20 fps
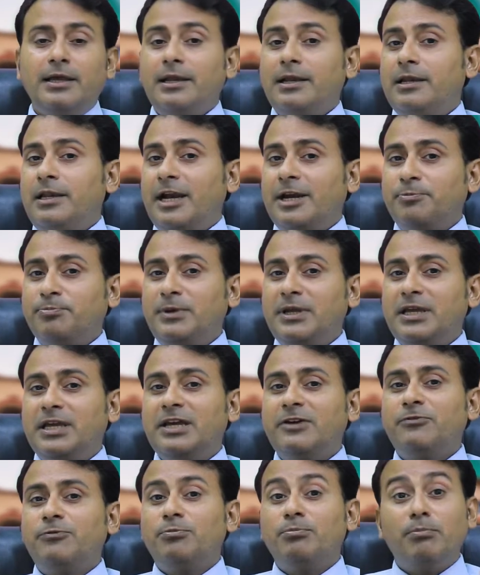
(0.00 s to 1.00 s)
Let me
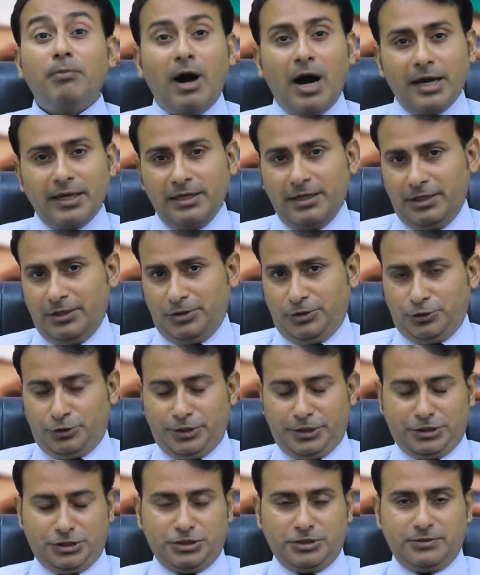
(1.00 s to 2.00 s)
give my
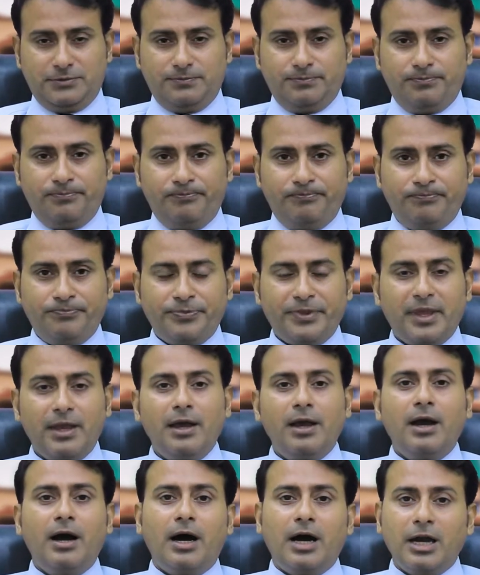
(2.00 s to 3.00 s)
introduction.
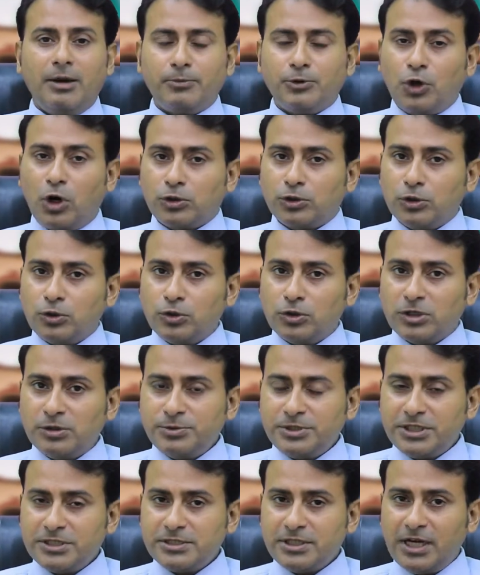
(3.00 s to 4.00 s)
I am Dr. Khurram
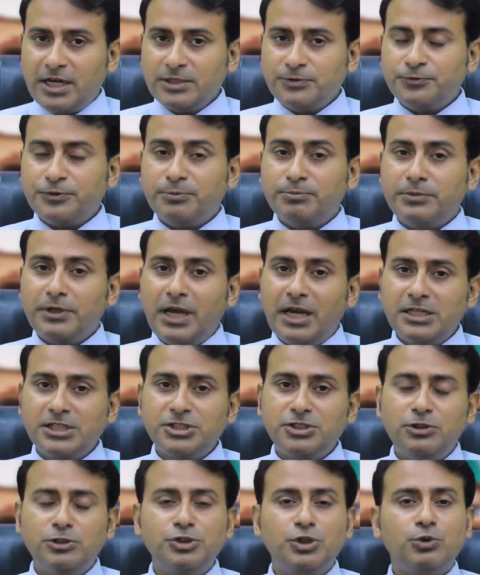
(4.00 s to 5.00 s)
Shehzad from
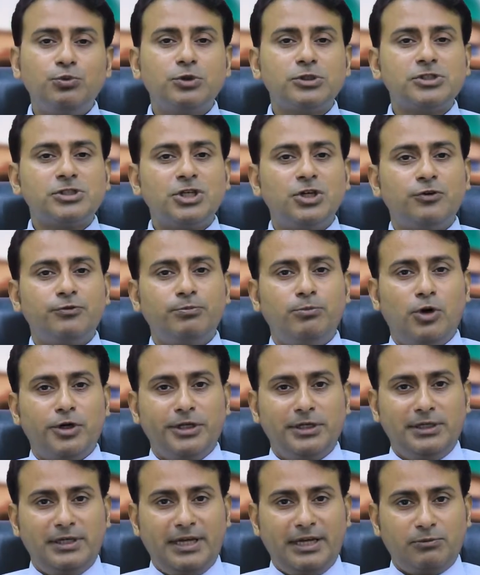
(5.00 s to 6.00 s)
National University of
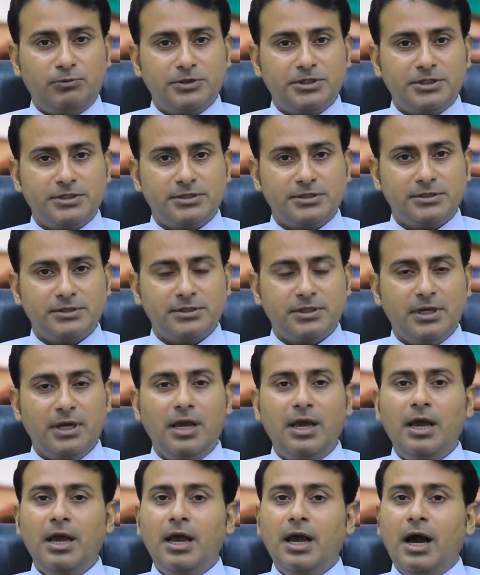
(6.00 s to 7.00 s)
Modern Languages.
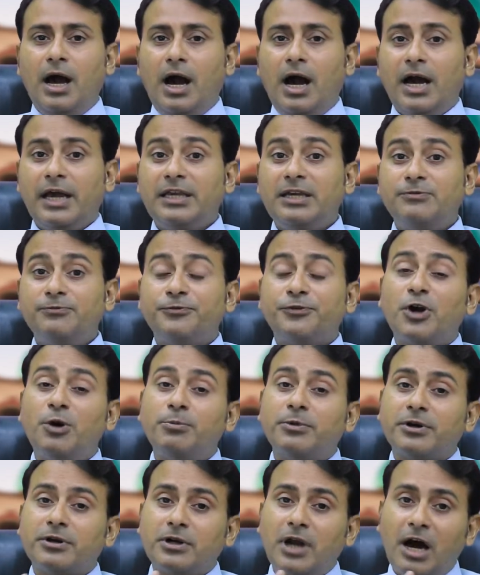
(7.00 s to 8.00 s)
I am
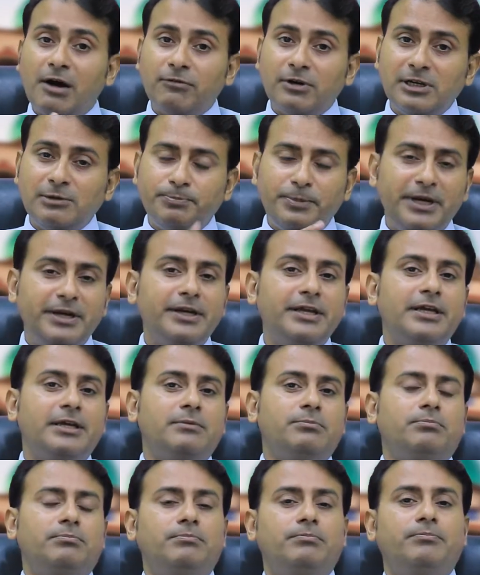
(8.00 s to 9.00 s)
from
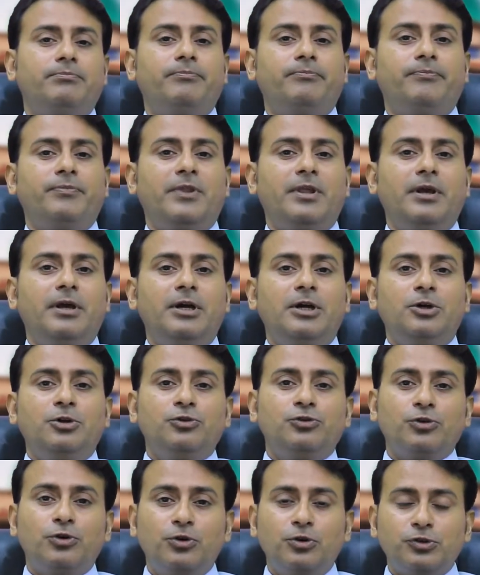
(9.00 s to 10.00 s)
Rawalpindi.
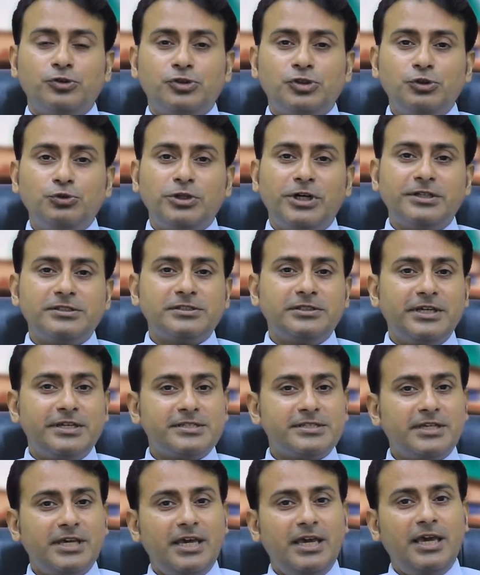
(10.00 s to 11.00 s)
So students, they
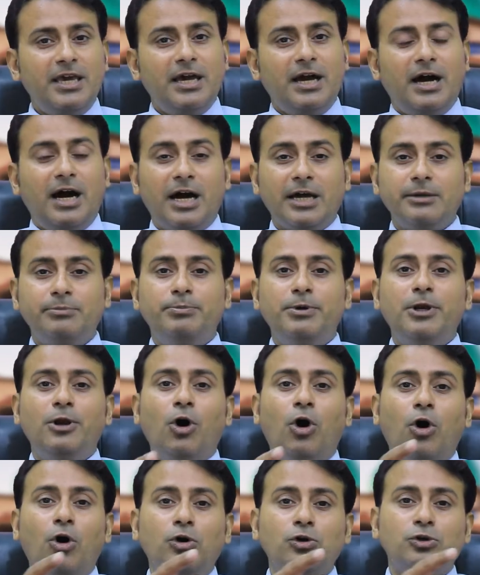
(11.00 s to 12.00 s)
say, I
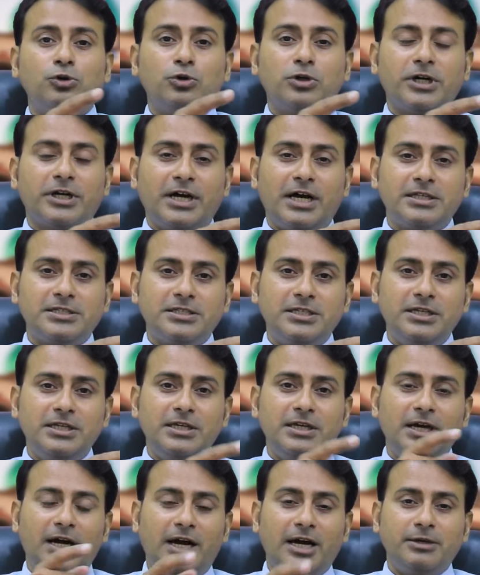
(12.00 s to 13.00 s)
belong to
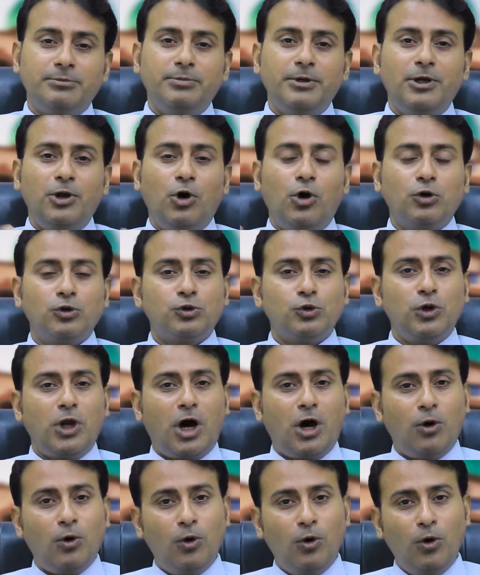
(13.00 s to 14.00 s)
Karachi, I belong to
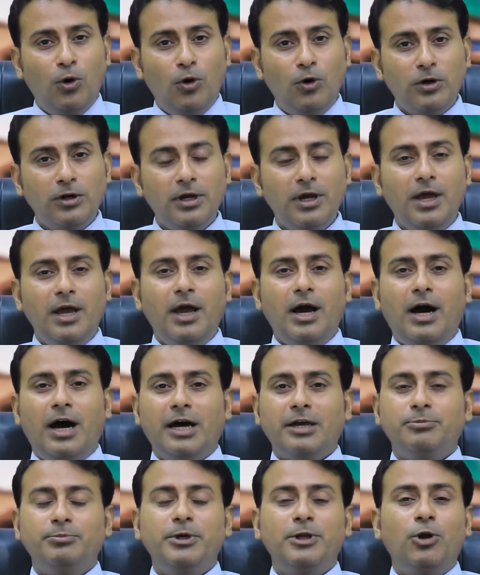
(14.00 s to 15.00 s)
Lahore,
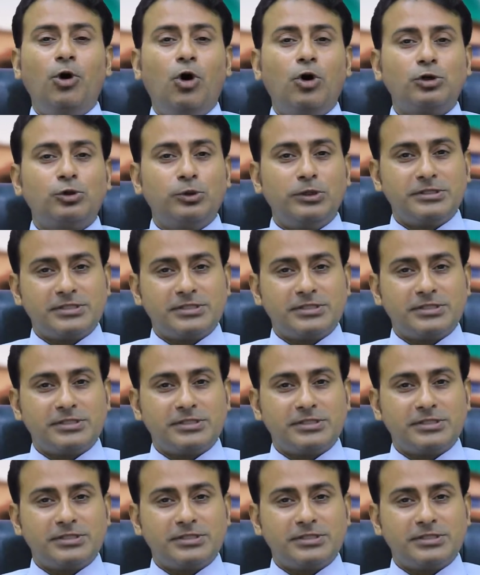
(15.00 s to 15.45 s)
I belong to